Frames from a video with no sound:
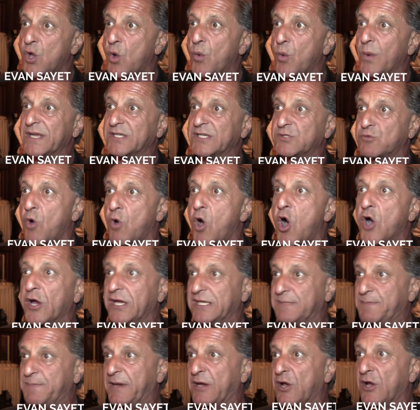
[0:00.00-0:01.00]
always wrong
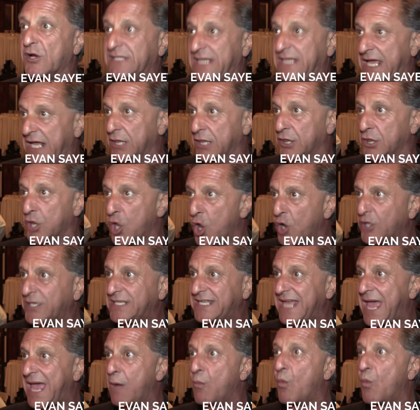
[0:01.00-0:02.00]
is because he
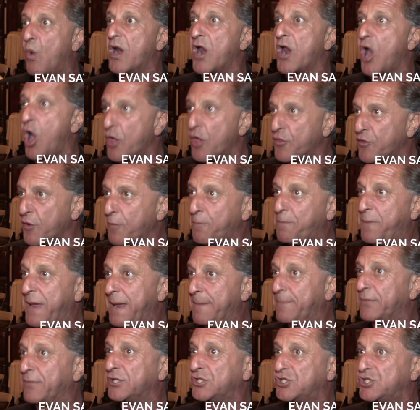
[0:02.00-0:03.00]
looks at what other
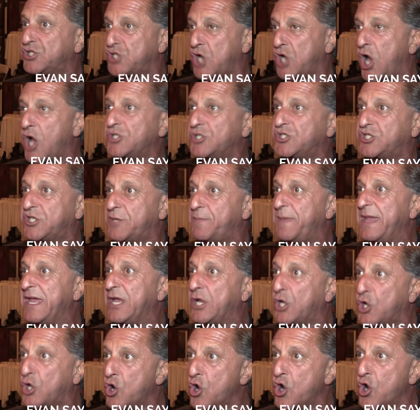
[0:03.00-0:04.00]
people judge to be
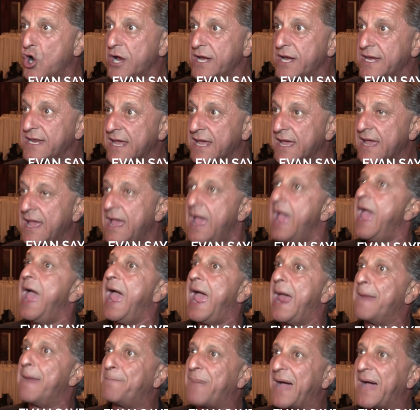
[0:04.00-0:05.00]
good
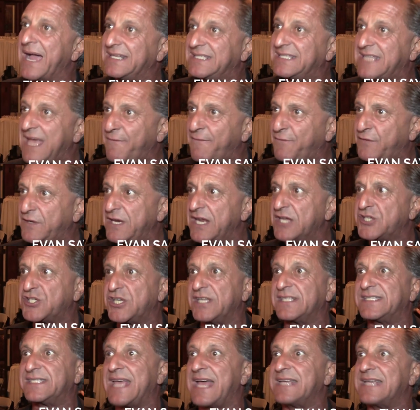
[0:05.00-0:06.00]
and by
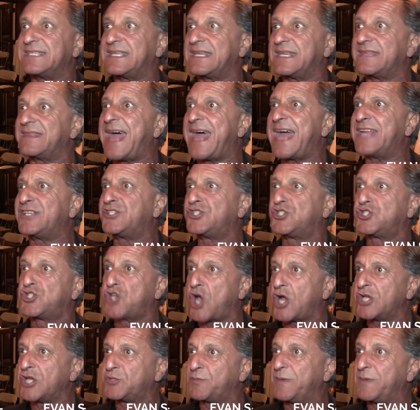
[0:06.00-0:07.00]
definition says that
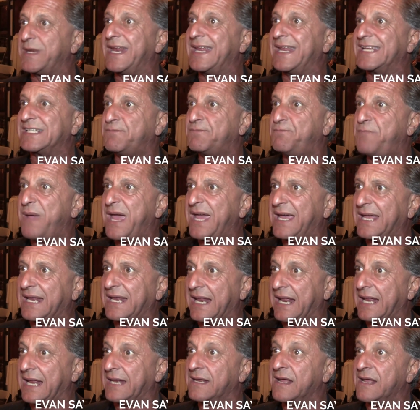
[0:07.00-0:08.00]
judgment is
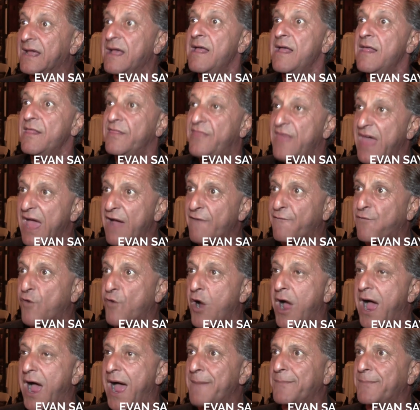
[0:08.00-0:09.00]
bigoted.
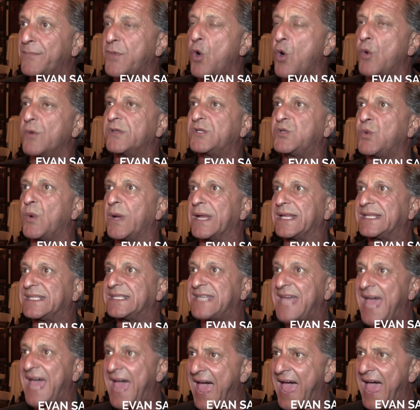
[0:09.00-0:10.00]
Therefore, I'm going to
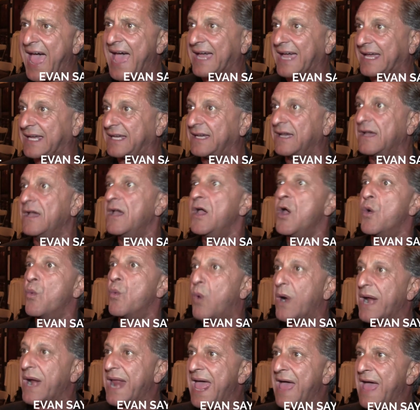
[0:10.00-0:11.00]
attack
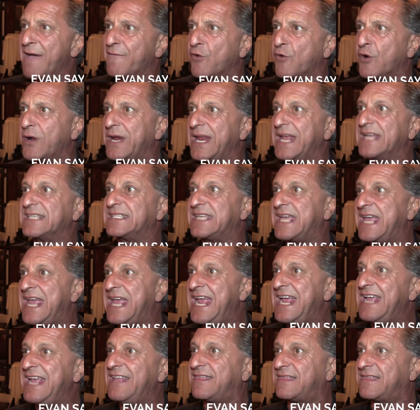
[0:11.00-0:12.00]
whatever it is
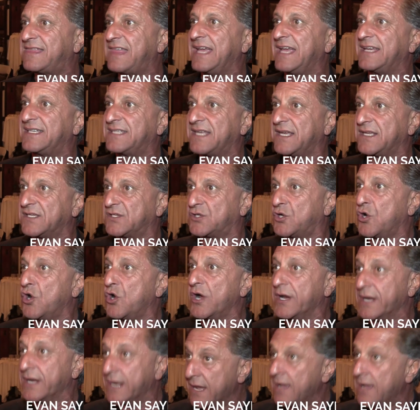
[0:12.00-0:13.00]
he thinks is
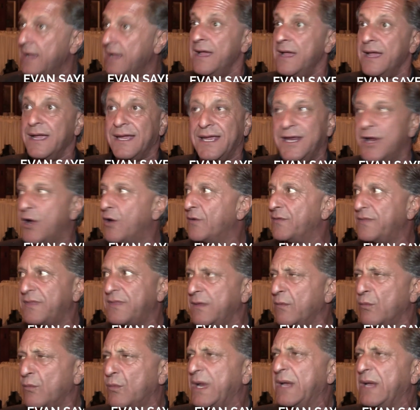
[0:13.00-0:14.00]
good. You know,
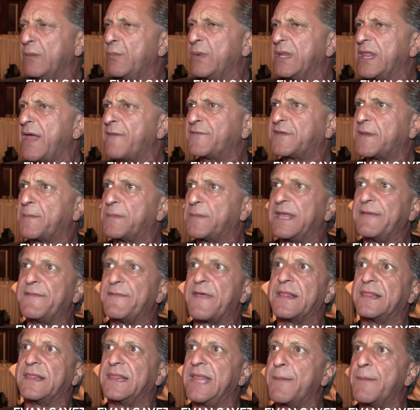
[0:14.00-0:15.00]
we love to believe
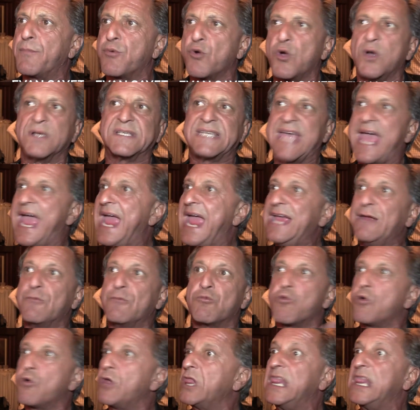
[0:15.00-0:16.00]
that liberals hate
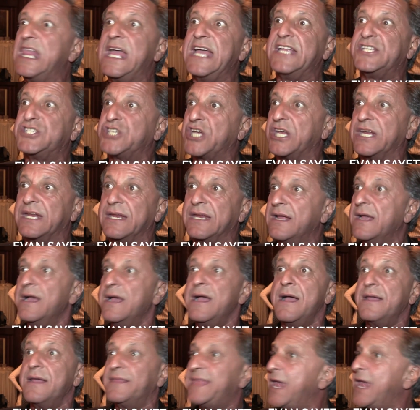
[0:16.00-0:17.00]
religion.
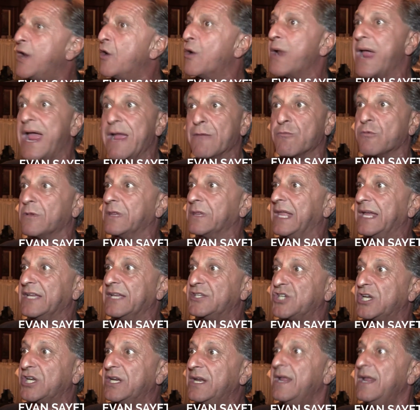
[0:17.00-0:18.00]
They don't hate
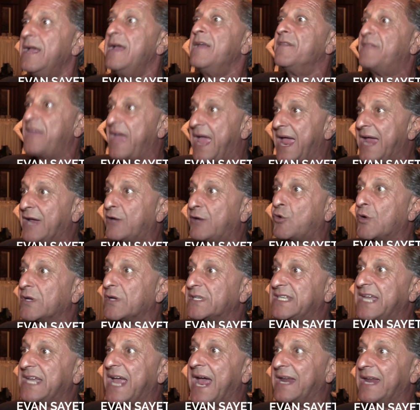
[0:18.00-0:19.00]
religion. They hate
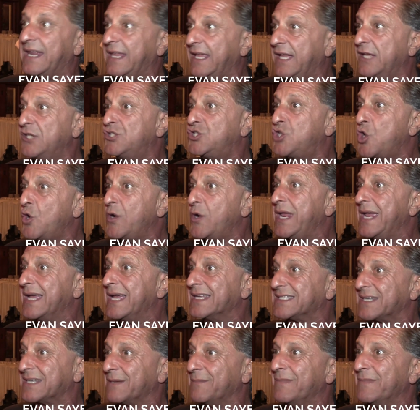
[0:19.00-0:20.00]
Christianity and
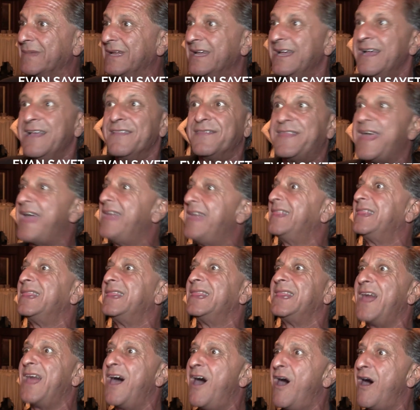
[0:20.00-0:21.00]
Judaism. They
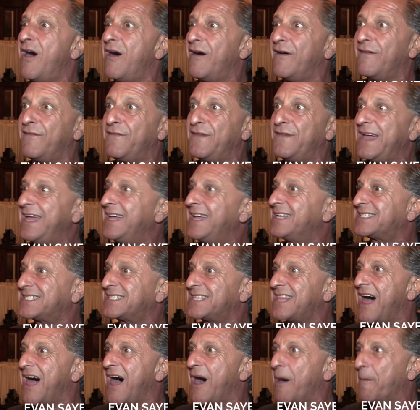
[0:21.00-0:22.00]
love
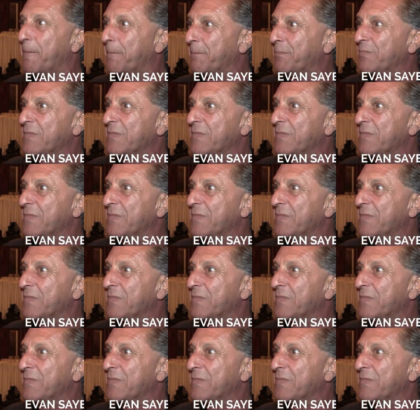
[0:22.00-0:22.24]
Islam.